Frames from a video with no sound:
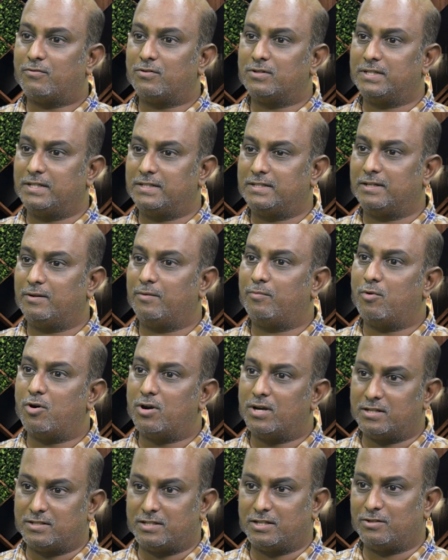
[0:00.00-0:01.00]
course, it's a
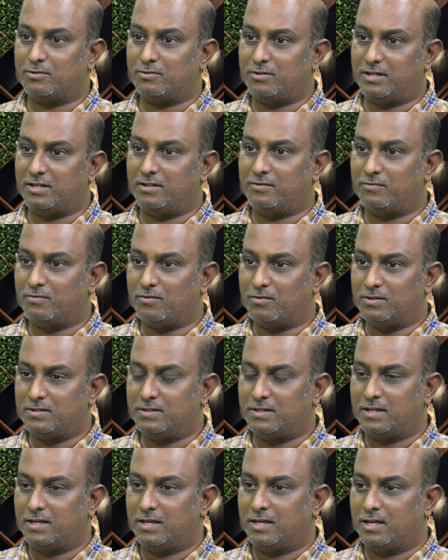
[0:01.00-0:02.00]
border security force.